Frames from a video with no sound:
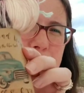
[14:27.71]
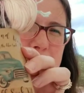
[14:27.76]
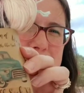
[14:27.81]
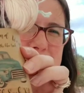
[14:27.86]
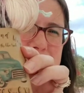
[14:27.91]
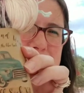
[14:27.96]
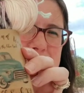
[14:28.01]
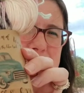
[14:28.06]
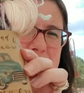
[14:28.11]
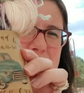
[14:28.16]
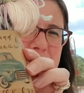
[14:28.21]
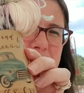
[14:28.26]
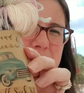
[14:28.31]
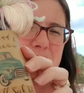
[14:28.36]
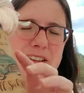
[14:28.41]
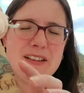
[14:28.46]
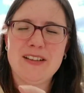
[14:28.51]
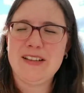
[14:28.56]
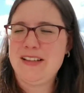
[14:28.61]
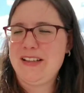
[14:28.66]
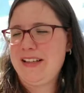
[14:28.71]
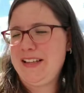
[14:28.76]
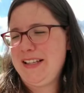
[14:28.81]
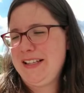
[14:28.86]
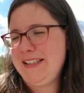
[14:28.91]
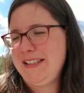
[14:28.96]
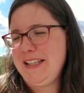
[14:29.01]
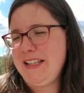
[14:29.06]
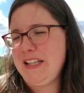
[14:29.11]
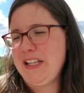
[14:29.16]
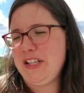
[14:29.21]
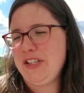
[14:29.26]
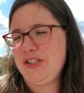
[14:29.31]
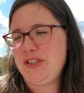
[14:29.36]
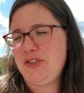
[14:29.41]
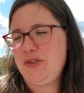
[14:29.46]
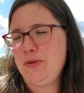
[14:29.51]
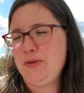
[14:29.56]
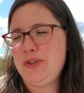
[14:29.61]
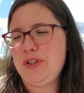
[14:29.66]
This is the
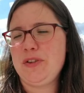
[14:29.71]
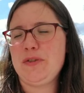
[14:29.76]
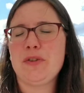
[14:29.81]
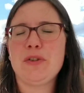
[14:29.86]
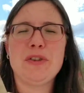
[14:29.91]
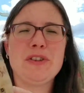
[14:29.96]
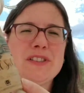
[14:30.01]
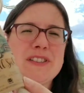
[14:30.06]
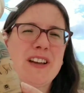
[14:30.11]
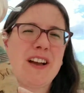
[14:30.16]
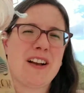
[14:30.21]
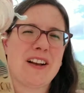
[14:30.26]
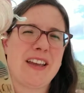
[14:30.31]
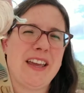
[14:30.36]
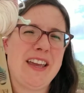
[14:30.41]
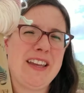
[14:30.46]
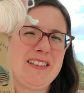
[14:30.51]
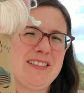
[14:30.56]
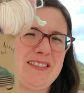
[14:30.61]
sushi roll sock kit.